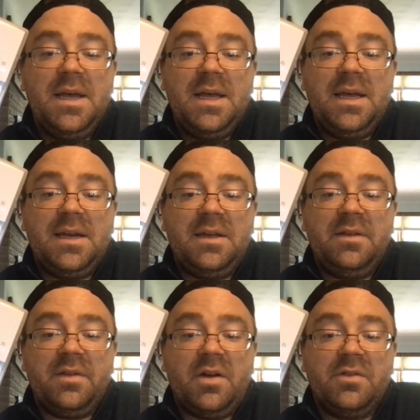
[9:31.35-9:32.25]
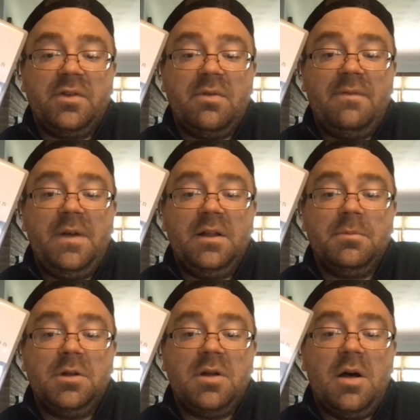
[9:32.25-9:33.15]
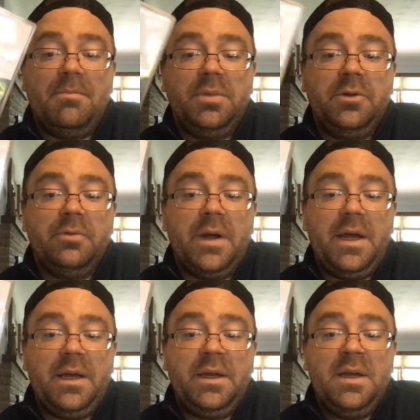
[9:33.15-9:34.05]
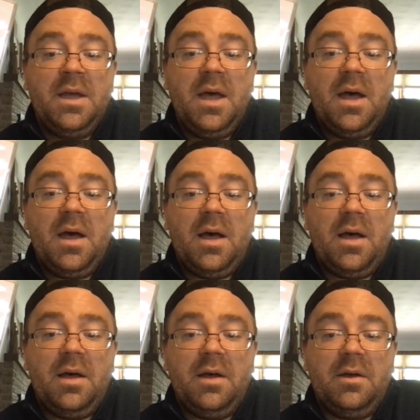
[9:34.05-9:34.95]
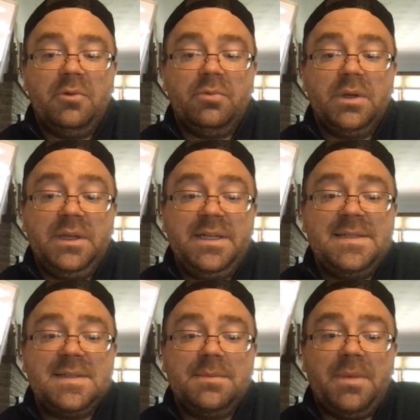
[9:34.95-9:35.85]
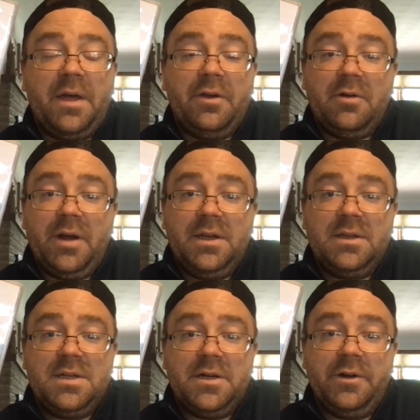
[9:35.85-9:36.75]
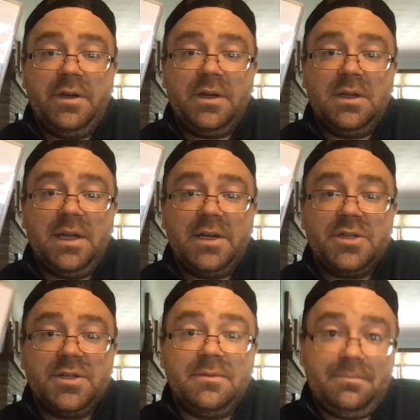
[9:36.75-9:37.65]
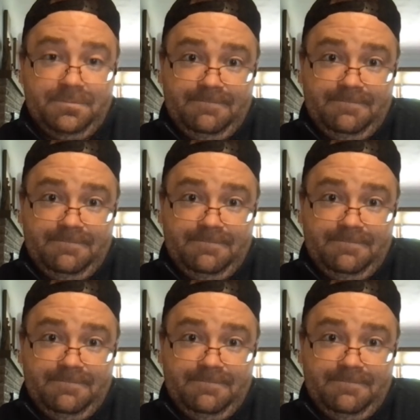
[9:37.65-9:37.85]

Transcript: It is also available on Blu-ray, released by the Criterion Collection.